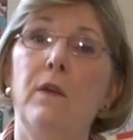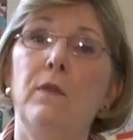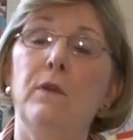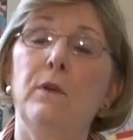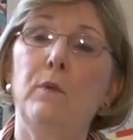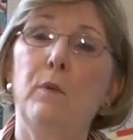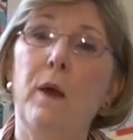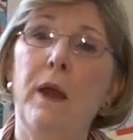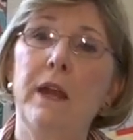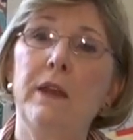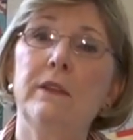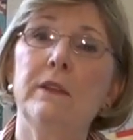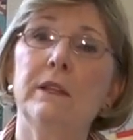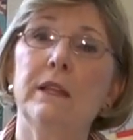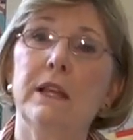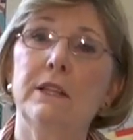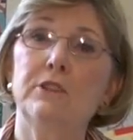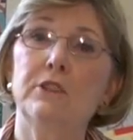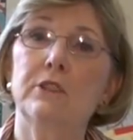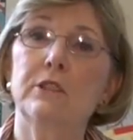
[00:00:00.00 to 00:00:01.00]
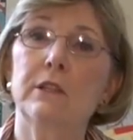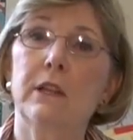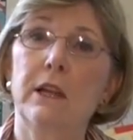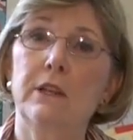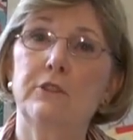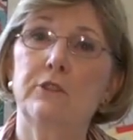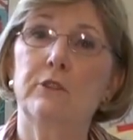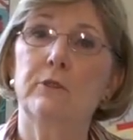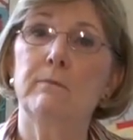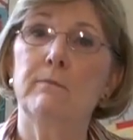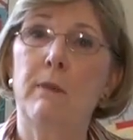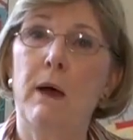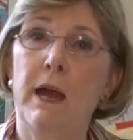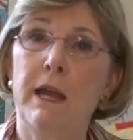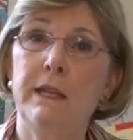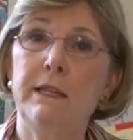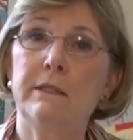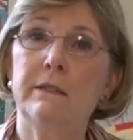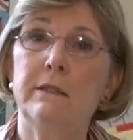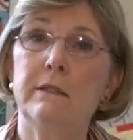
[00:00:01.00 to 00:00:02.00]
The way the legislature
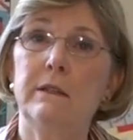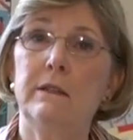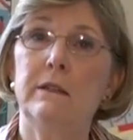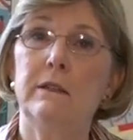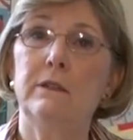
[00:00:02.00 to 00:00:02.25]
might